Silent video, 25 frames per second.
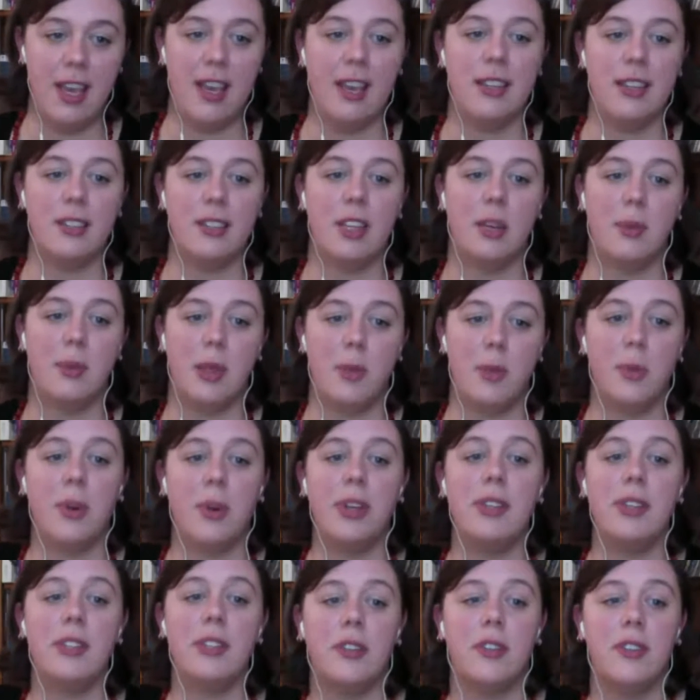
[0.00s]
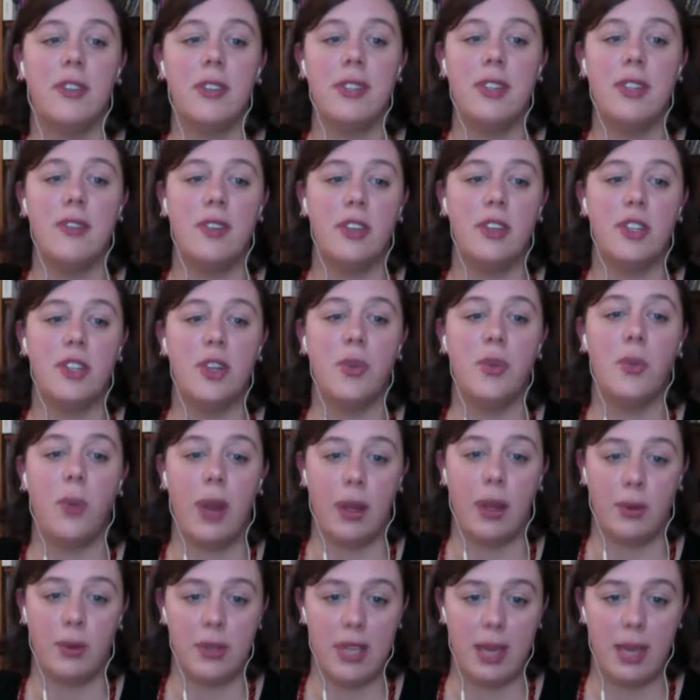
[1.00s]
is going to be the pre-service division
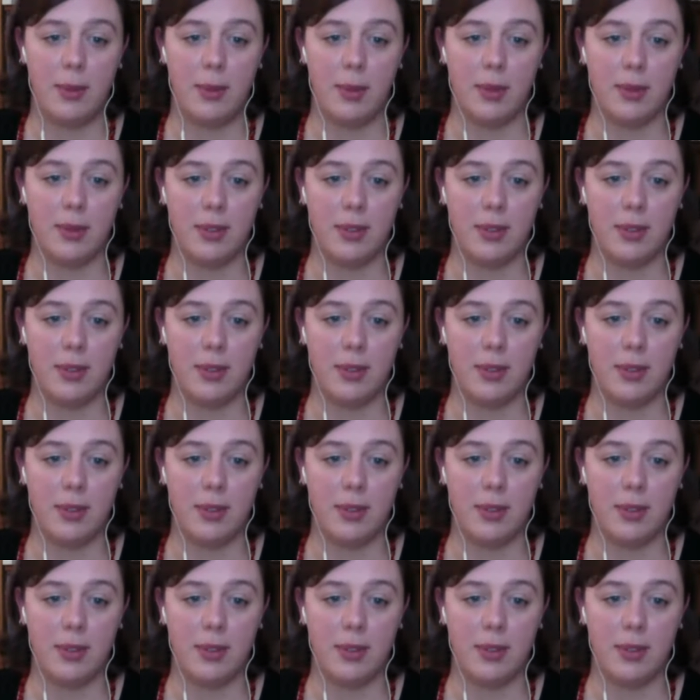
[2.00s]
roundtables.